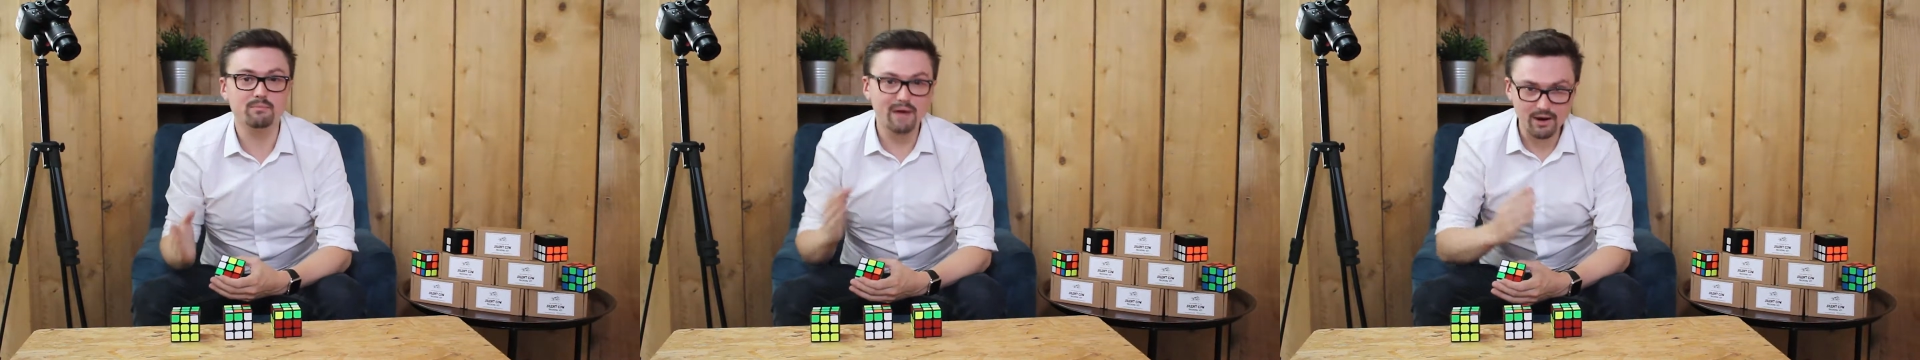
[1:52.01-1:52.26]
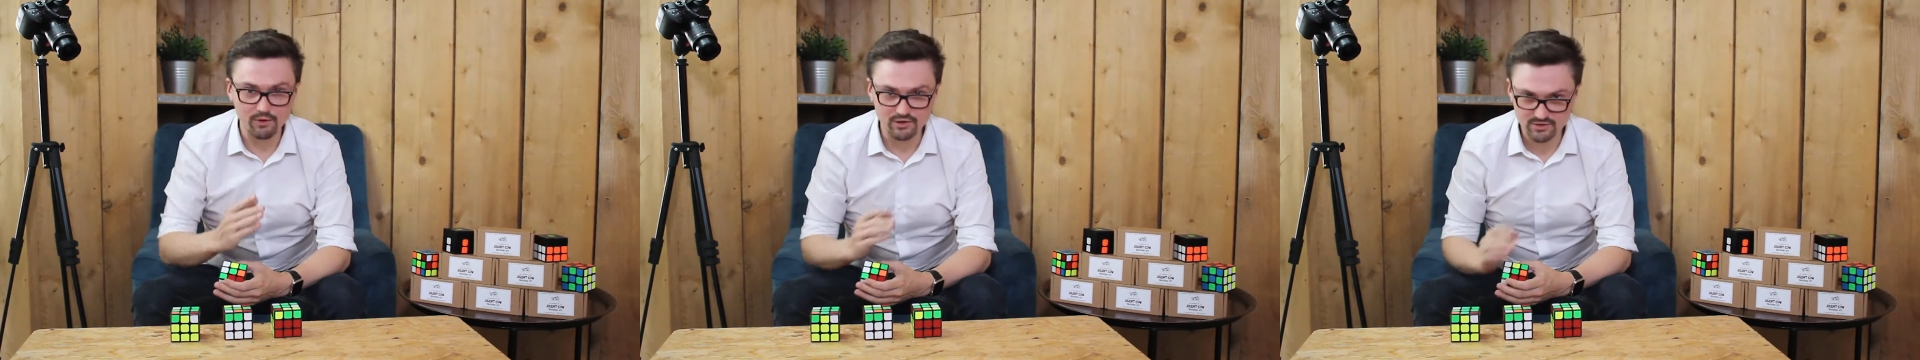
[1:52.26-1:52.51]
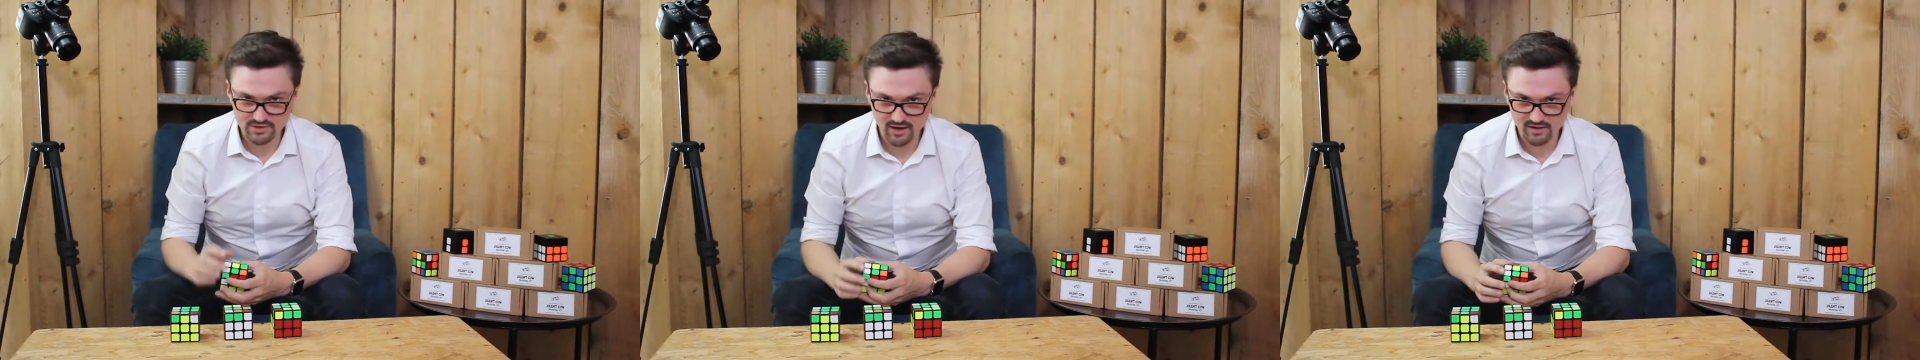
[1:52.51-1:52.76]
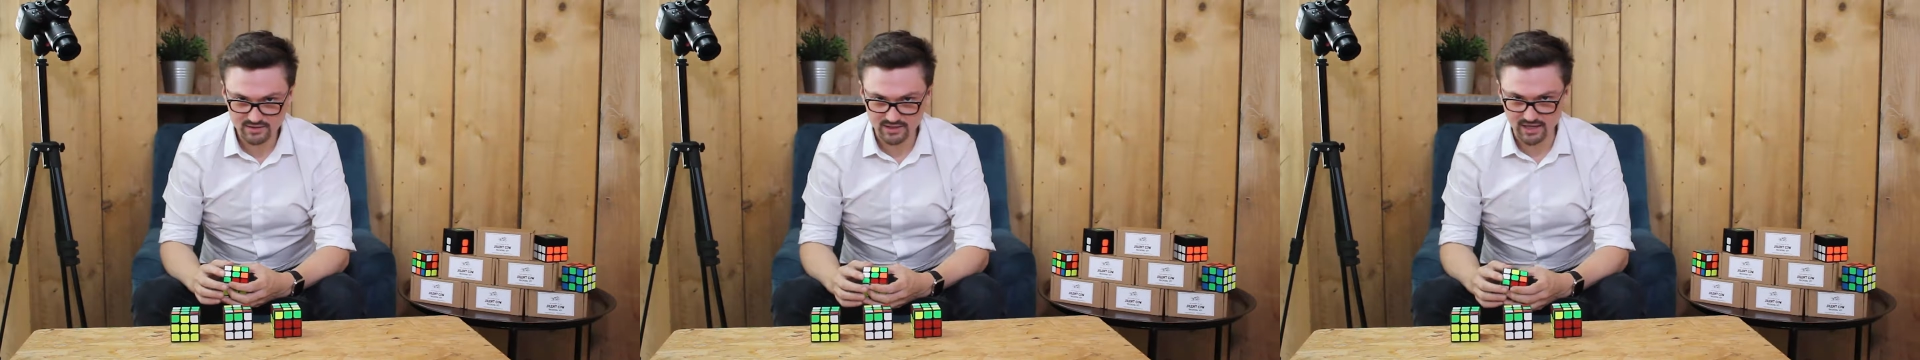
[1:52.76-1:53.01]
back where you
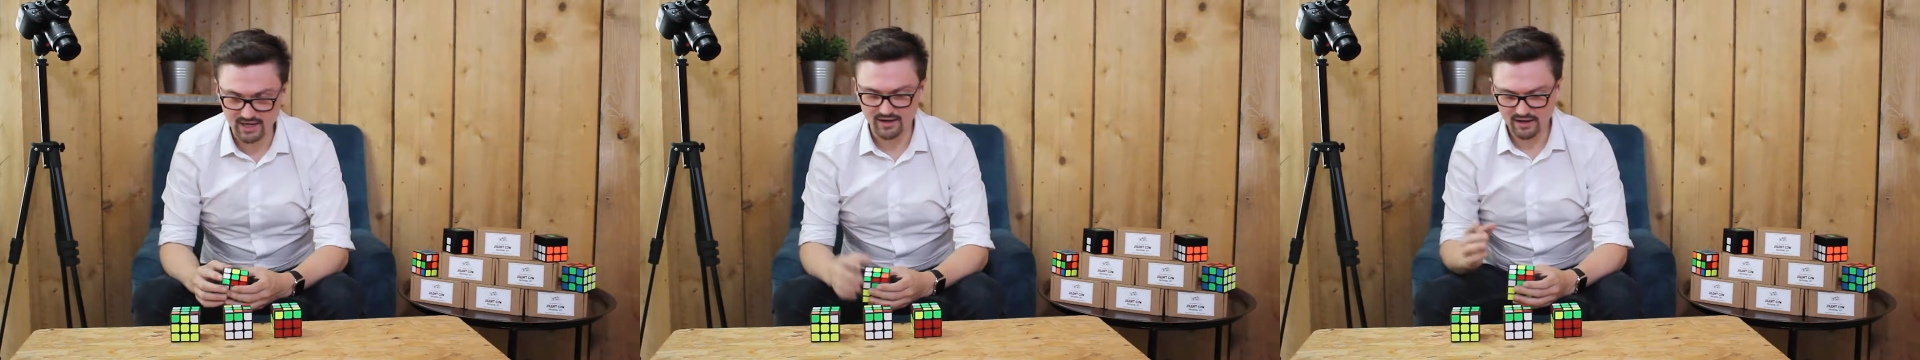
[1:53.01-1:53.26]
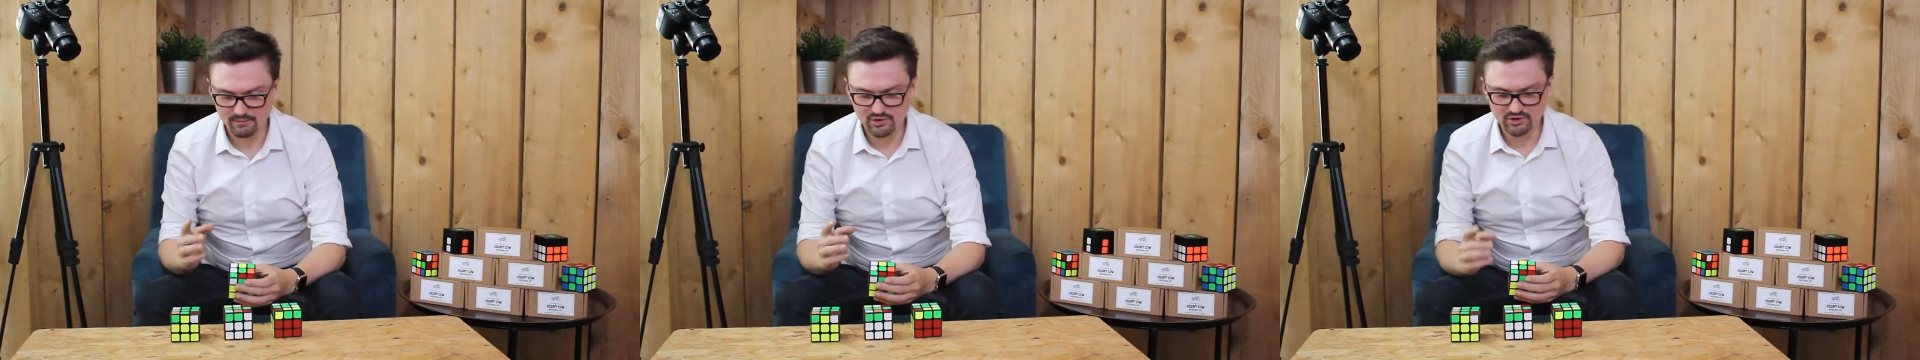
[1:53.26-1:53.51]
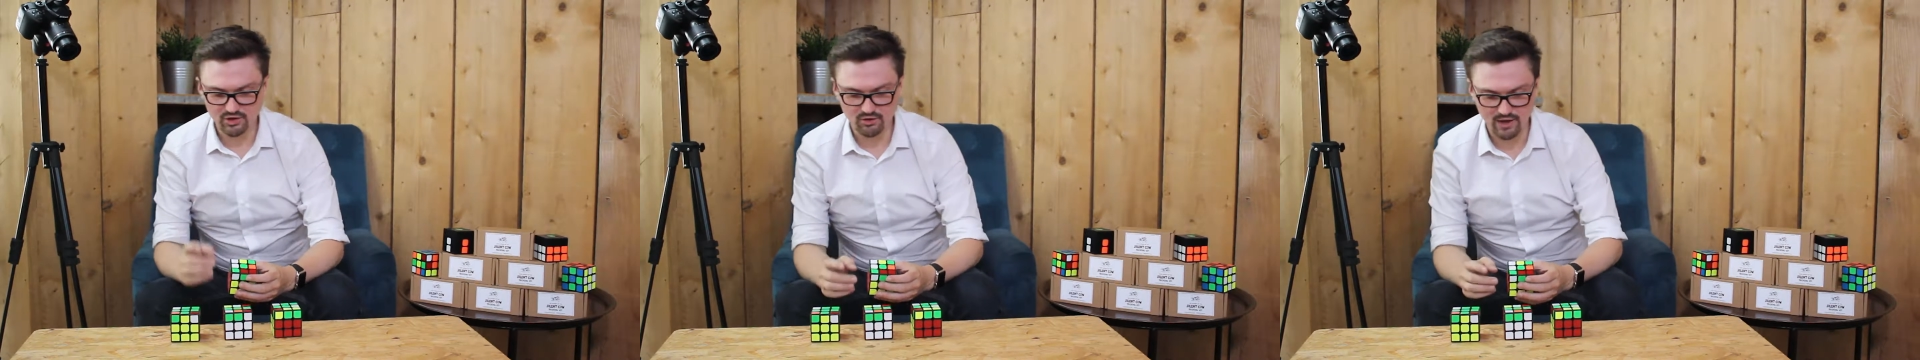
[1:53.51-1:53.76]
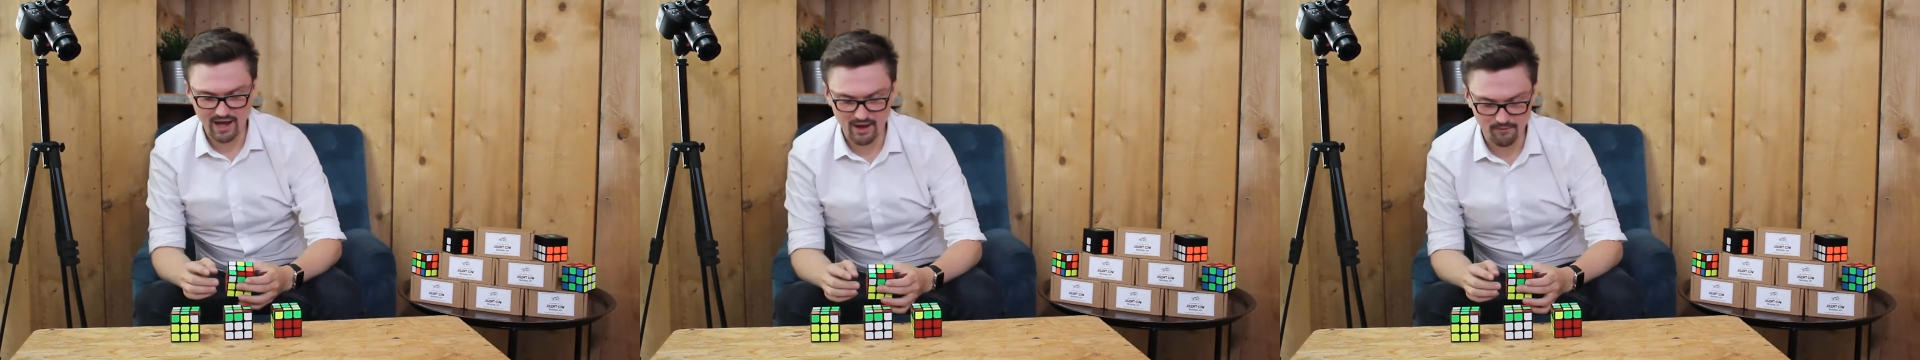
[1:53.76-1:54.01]
started again. Let me show
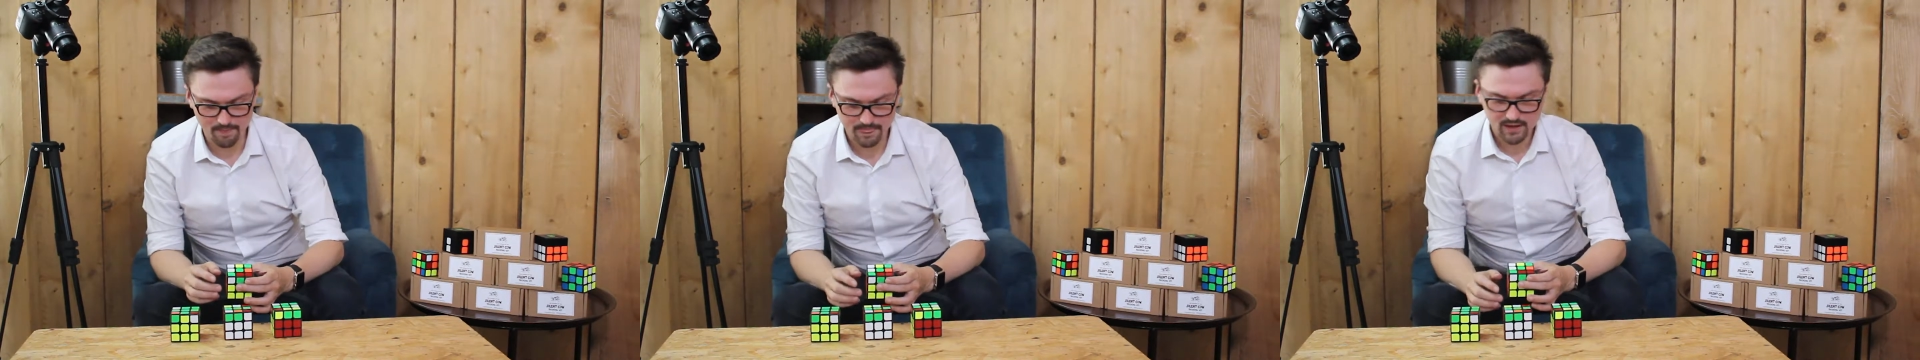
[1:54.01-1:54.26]
you how.